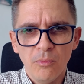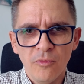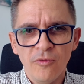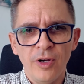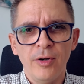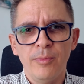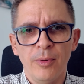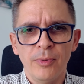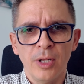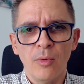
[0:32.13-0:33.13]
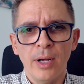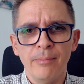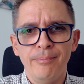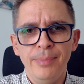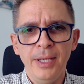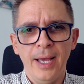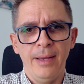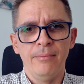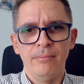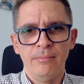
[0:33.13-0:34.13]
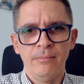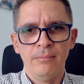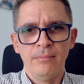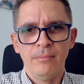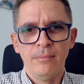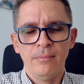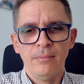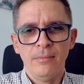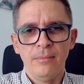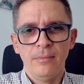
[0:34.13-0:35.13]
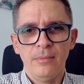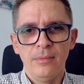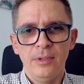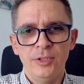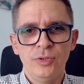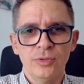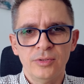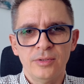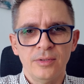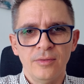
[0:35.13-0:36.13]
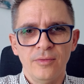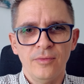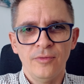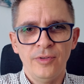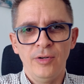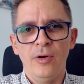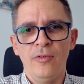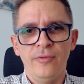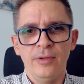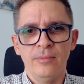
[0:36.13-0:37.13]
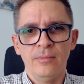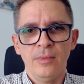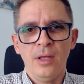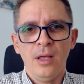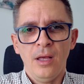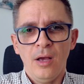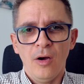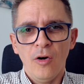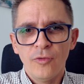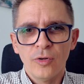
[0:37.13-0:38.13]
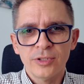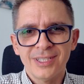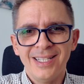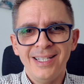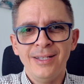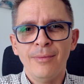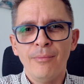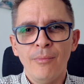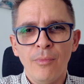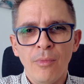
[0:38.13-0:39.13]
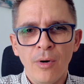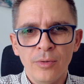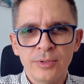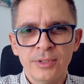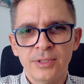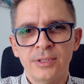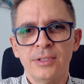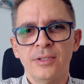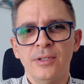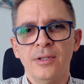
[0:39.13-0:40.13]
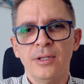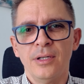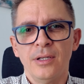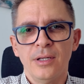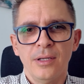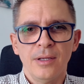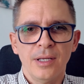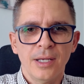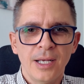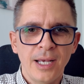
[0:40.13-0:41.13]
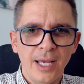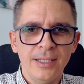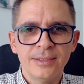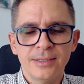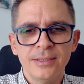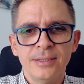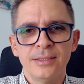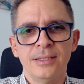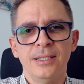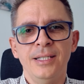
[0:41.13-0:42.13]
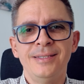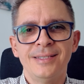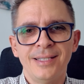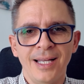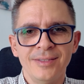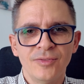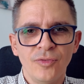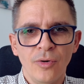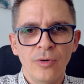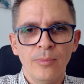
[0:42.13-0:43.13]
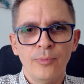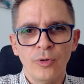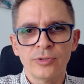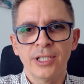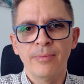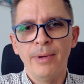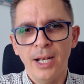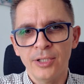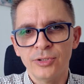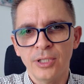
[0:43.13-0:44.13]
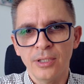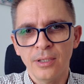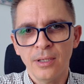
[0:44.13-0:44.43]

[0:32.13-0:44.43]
very popular one, PM. It's used very often. Of course, in the most cases, it stands for project manager.